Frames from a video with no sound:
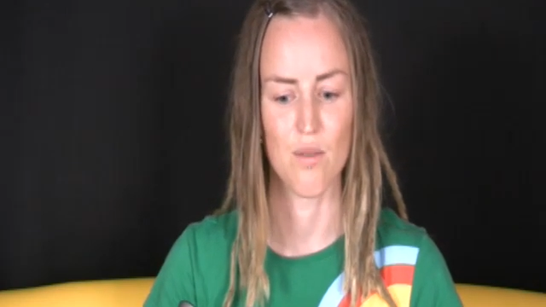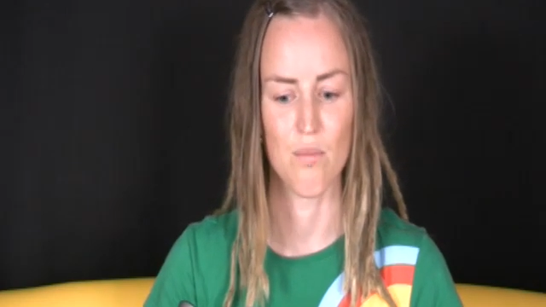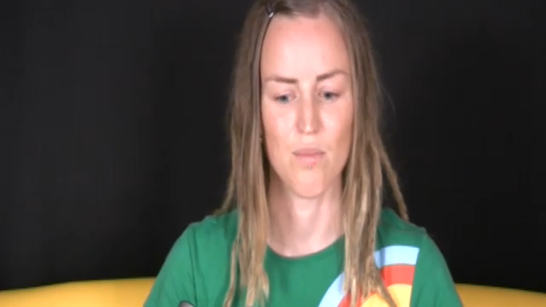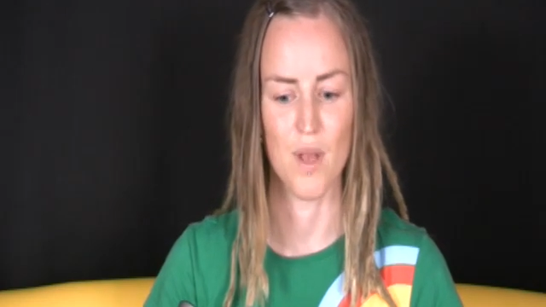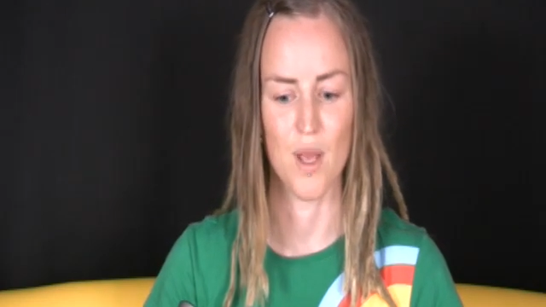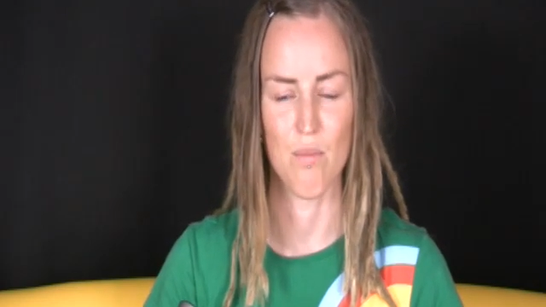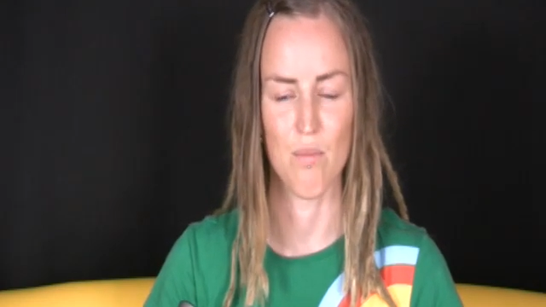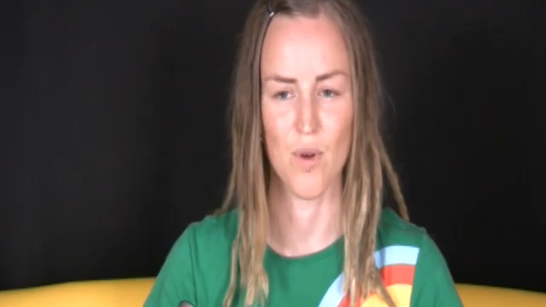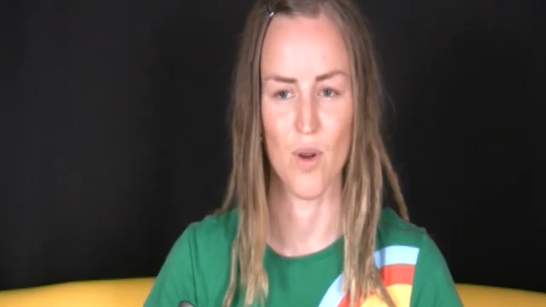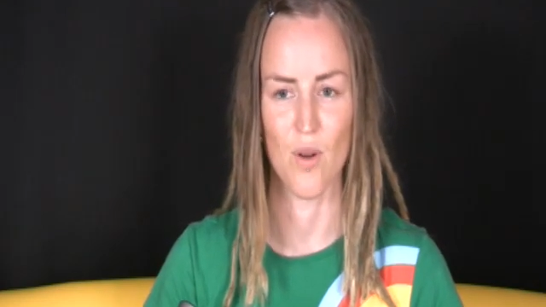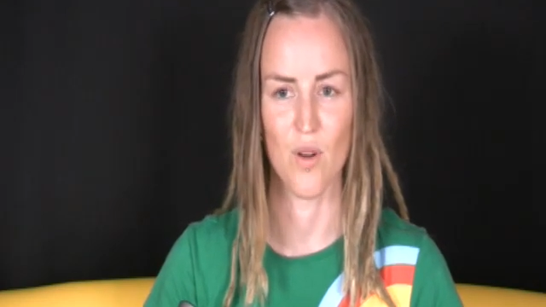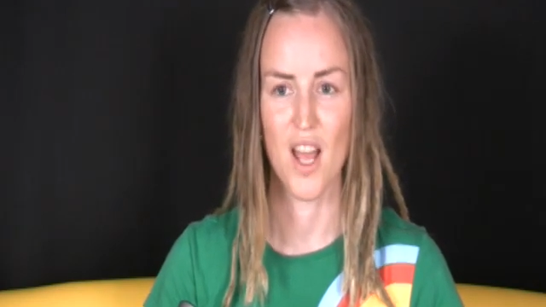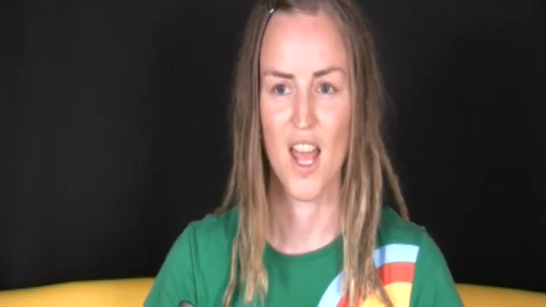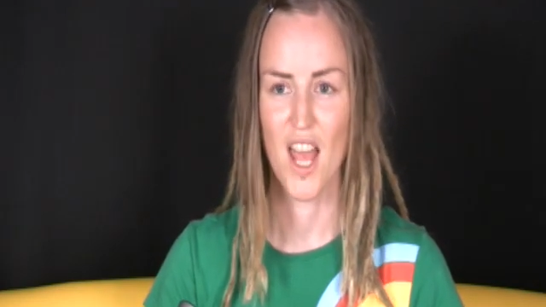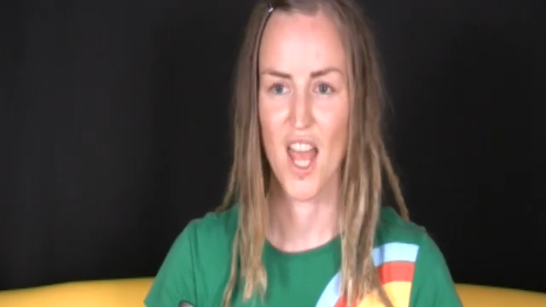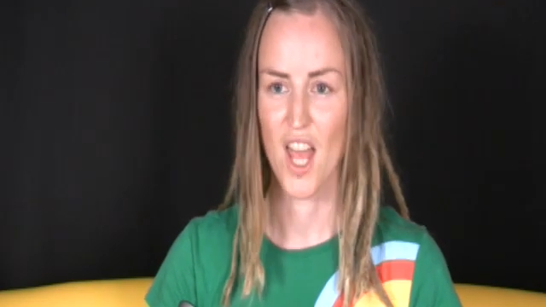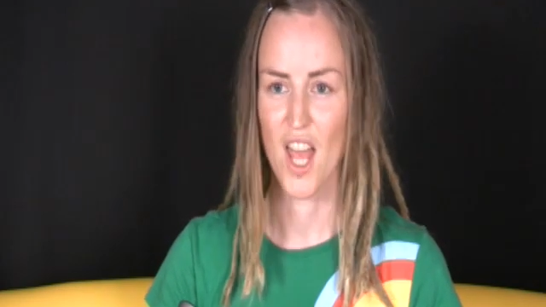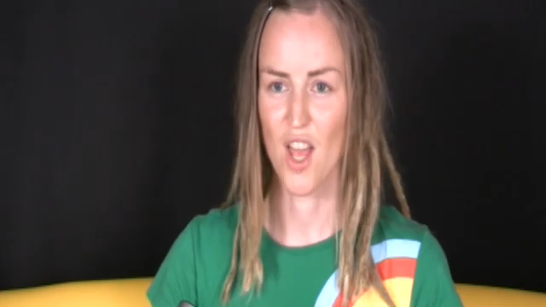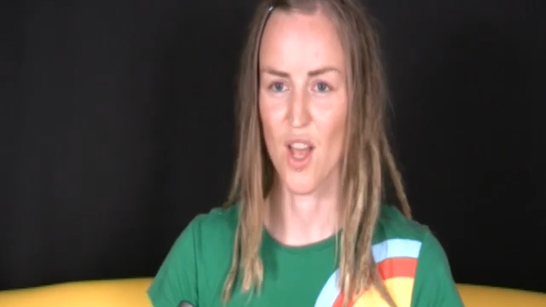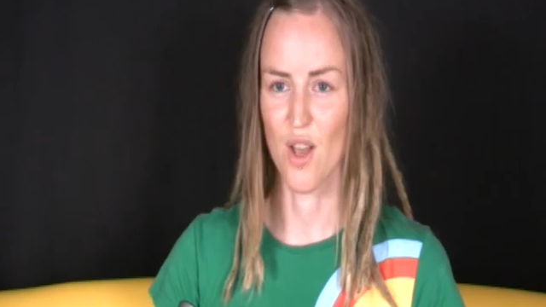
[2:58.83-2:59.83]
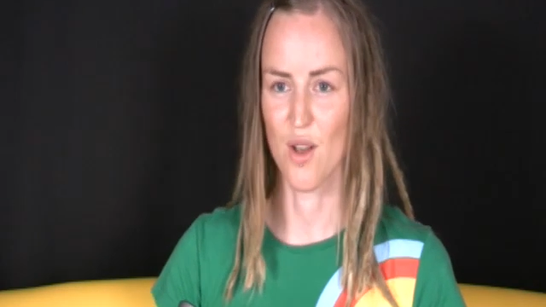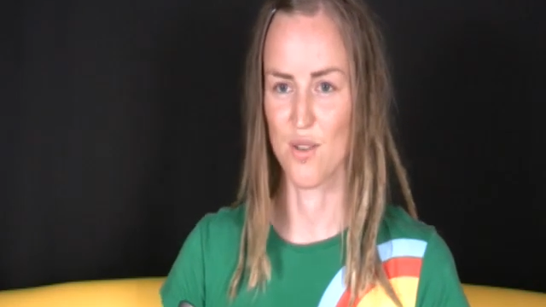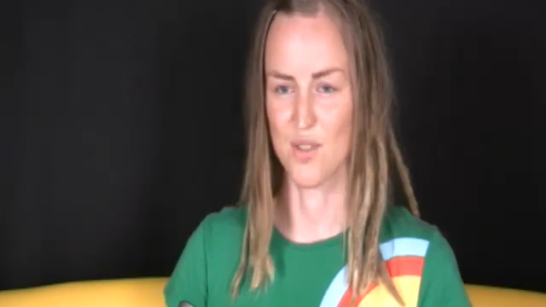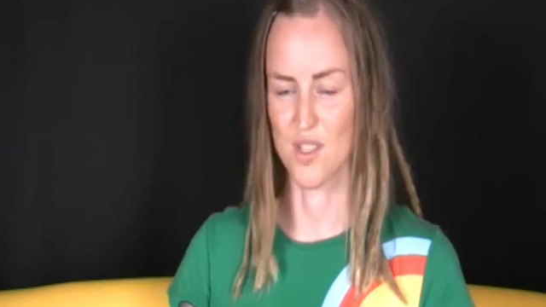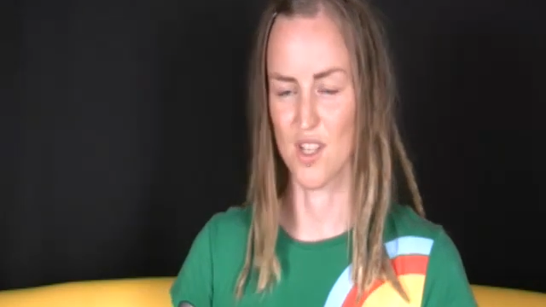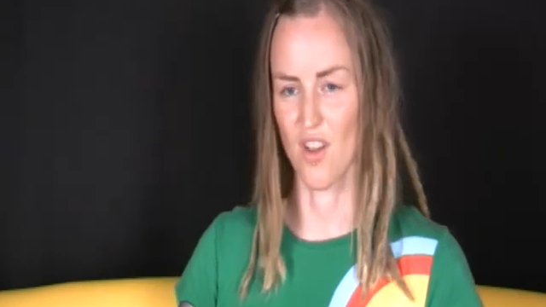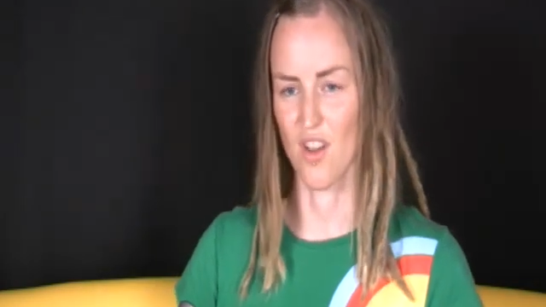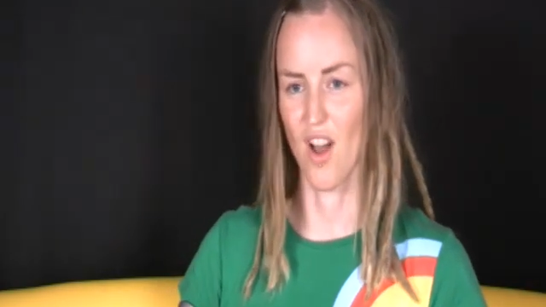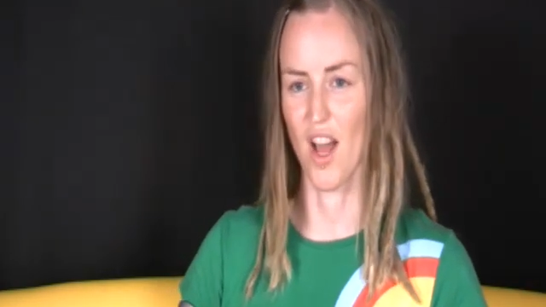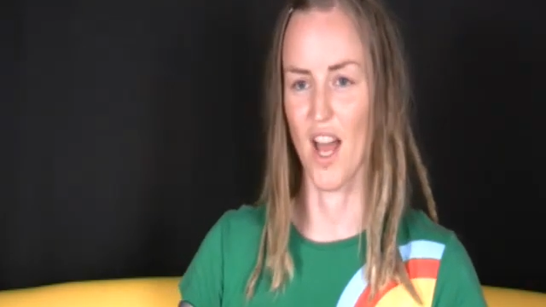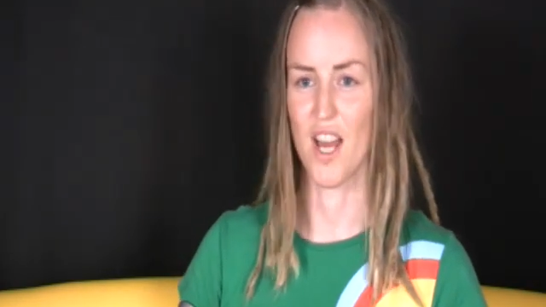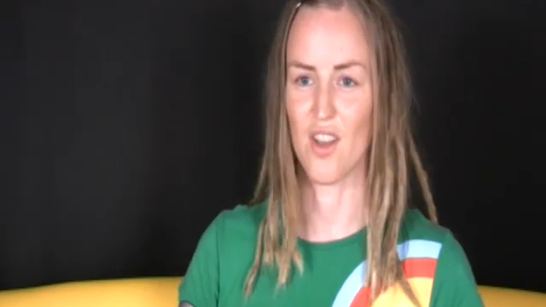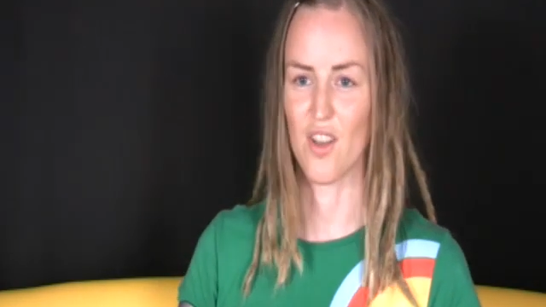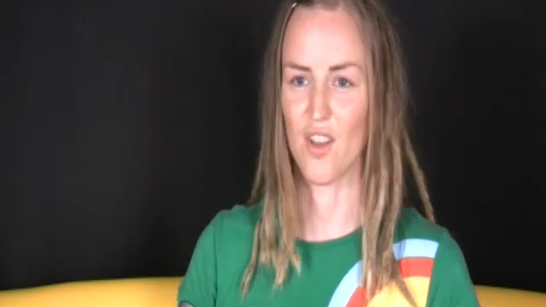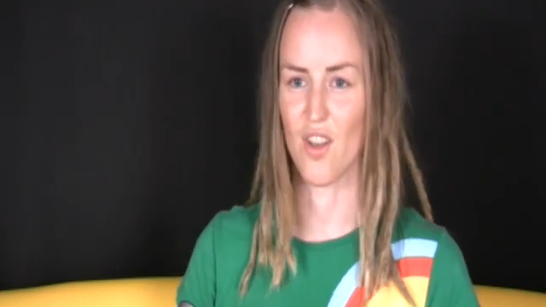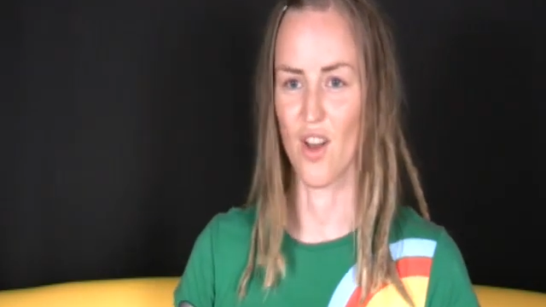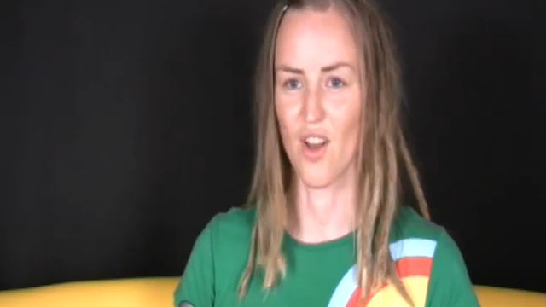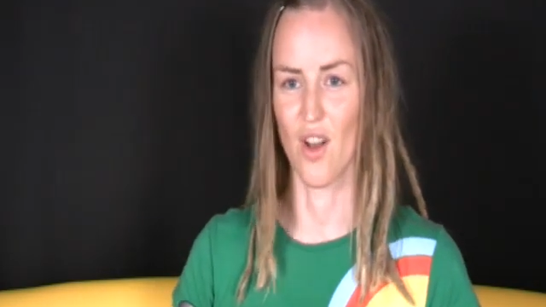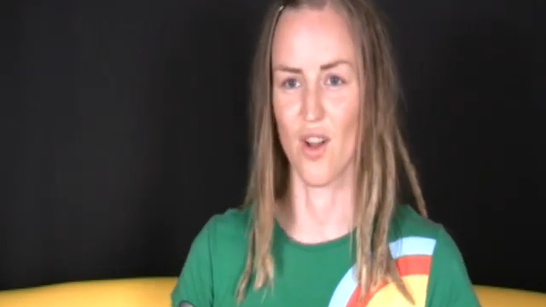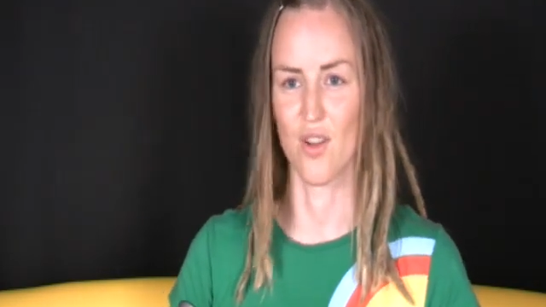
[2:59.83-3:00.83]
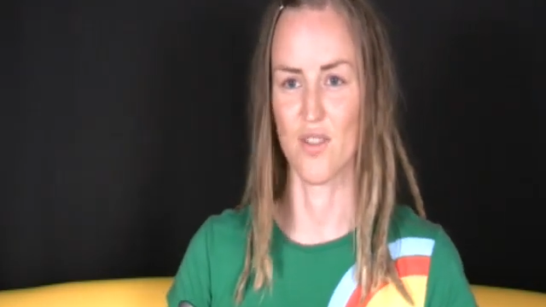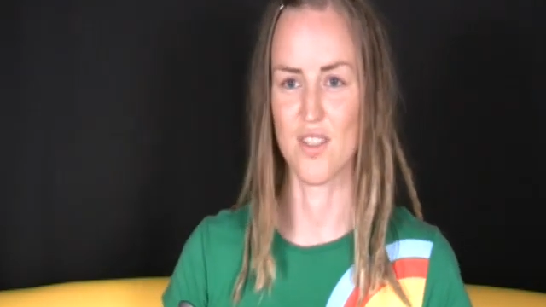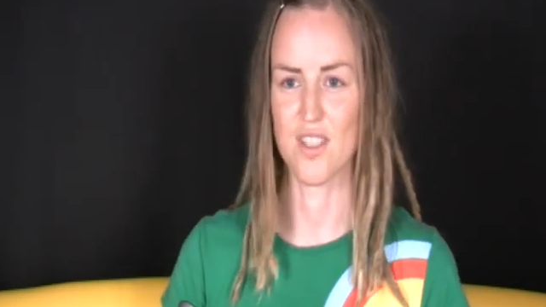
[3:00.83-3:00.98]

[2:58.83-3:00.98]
It was a guy and a girl